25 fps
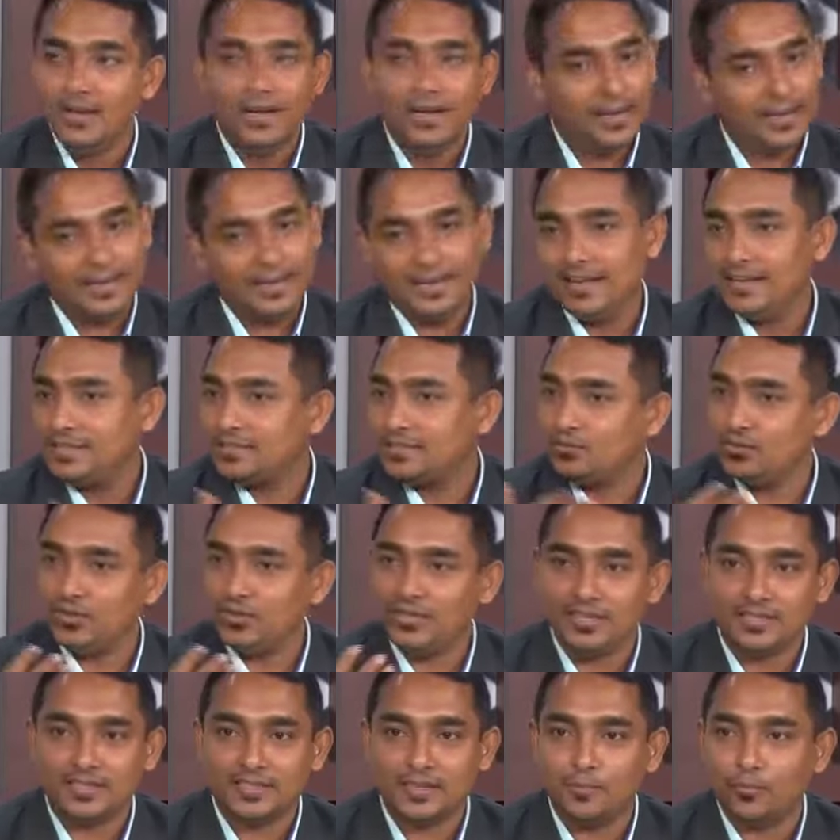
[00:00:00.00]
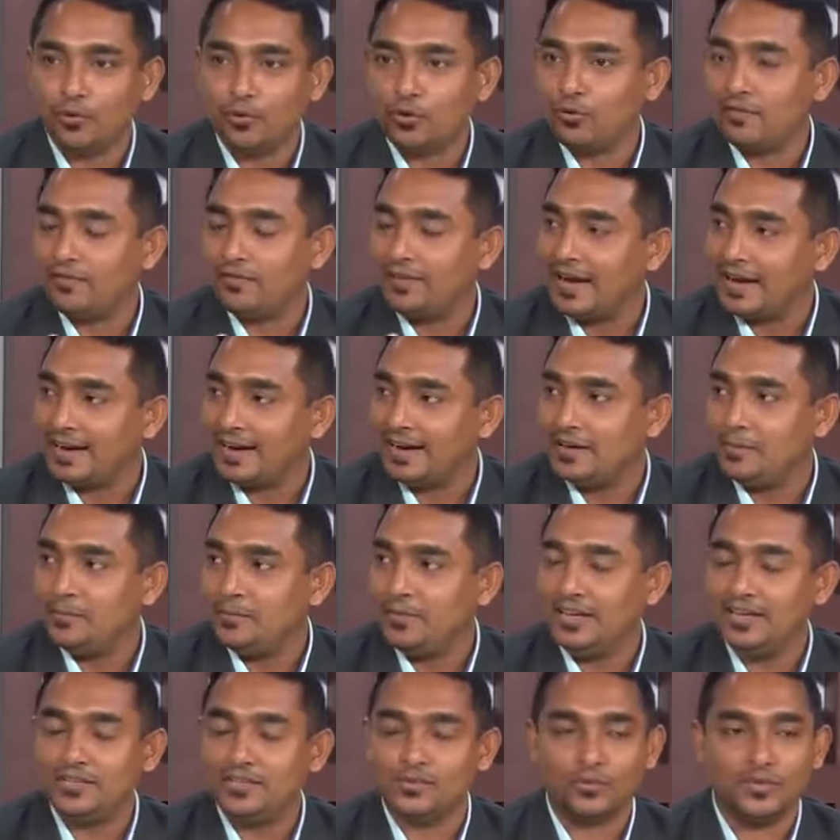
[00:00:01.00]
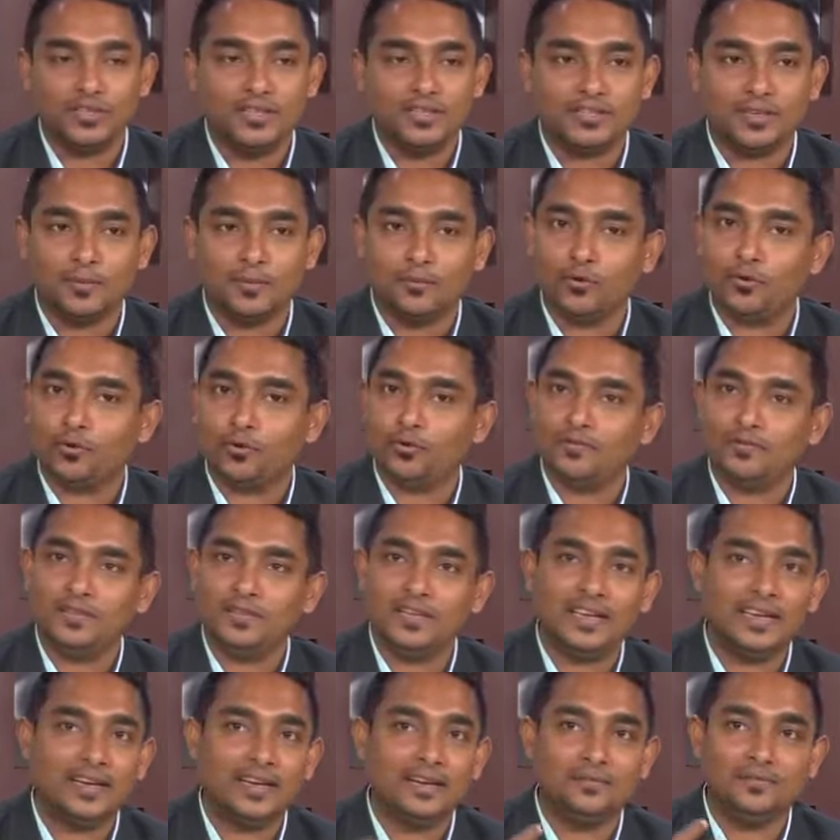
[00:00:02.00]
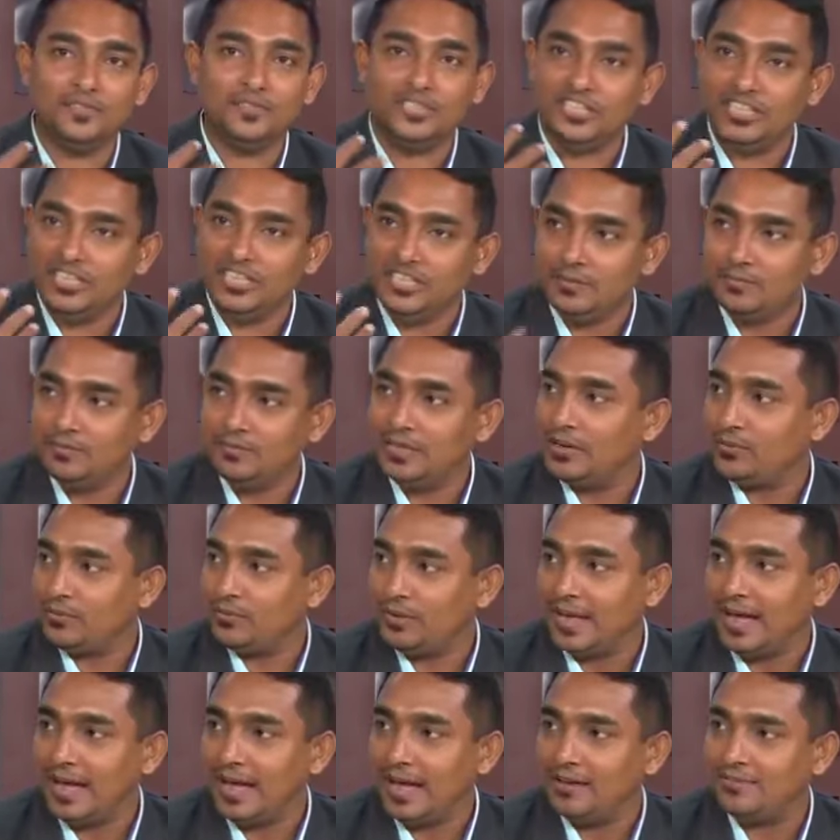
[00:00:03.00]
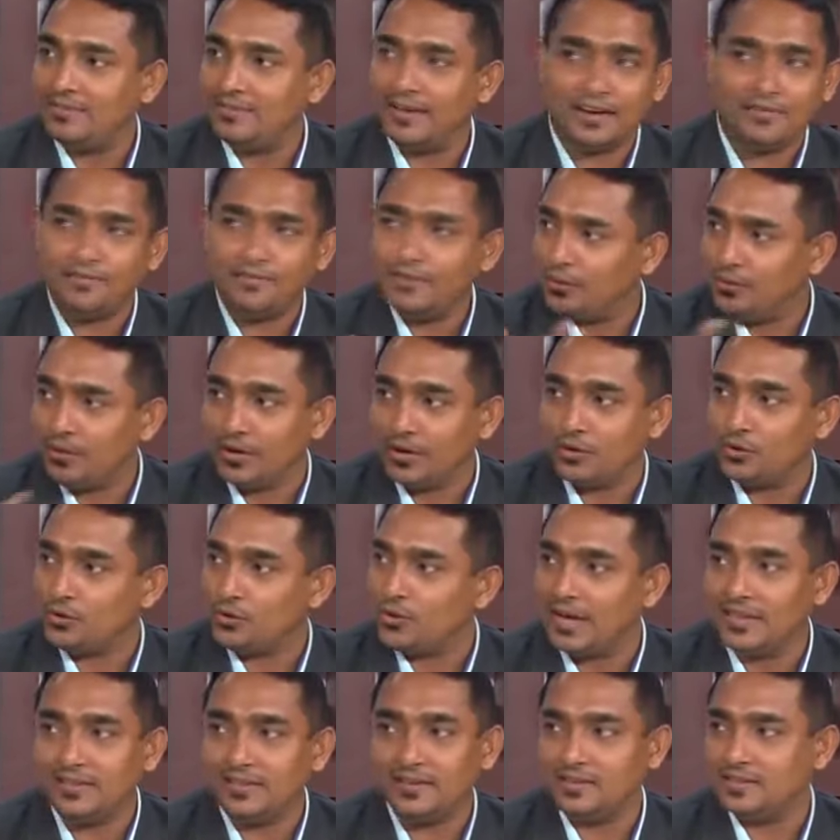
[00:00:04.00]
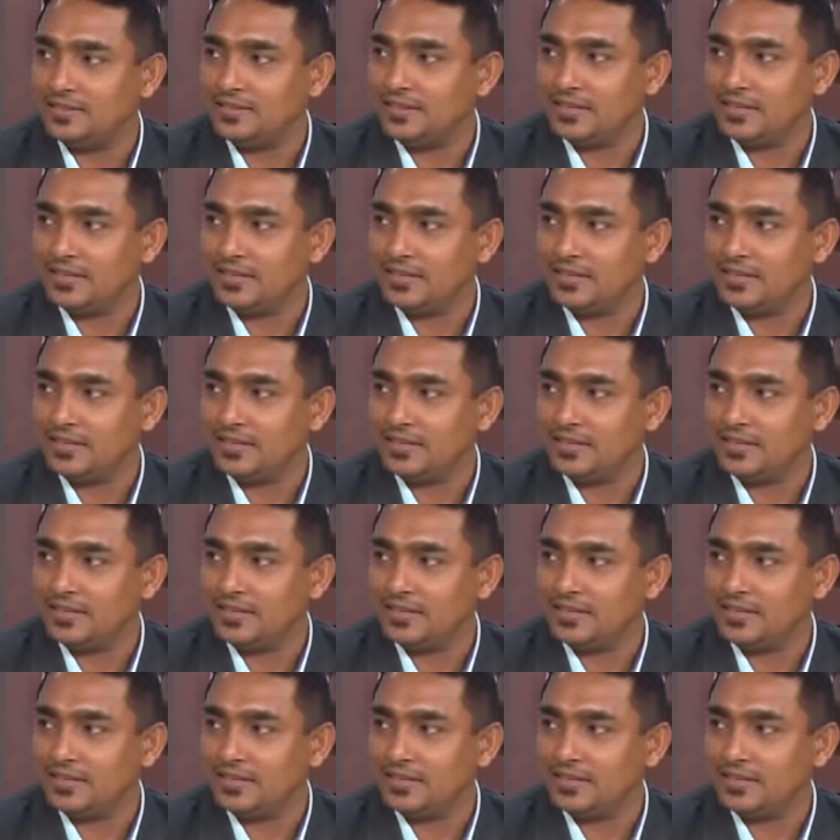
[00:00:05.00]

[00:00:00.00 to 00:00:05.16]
Yes, with the support of academics, with the support of the team that we have, everyone together as a